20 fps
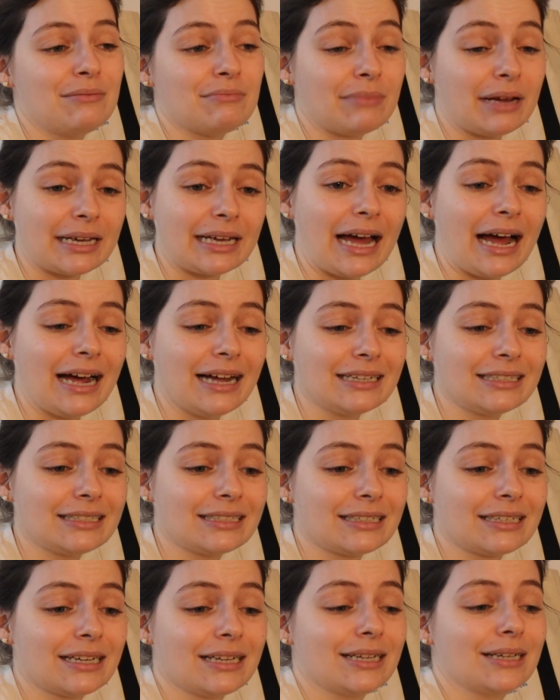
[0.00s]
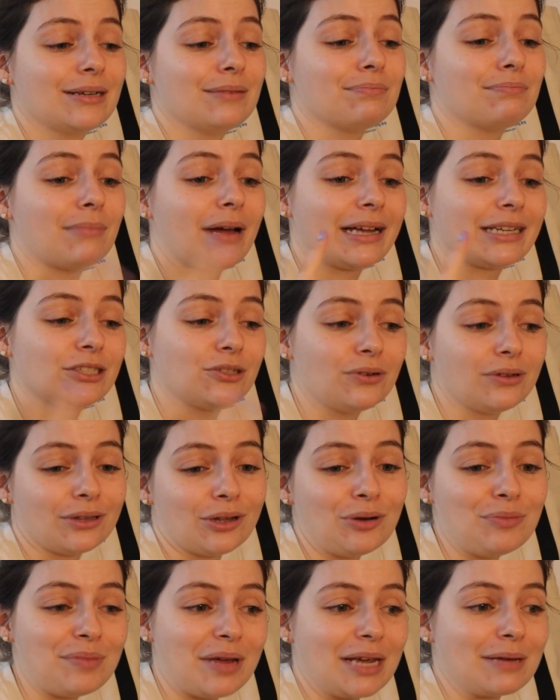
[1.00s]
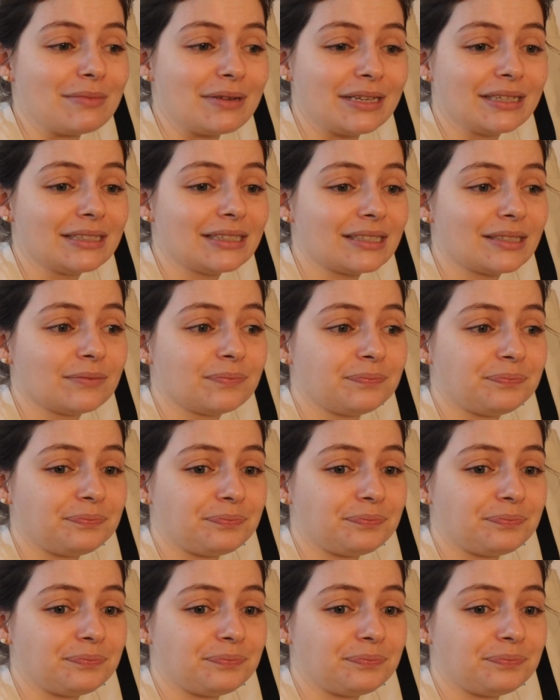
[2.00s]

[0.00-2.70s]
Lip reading: My gas, my student loan payments,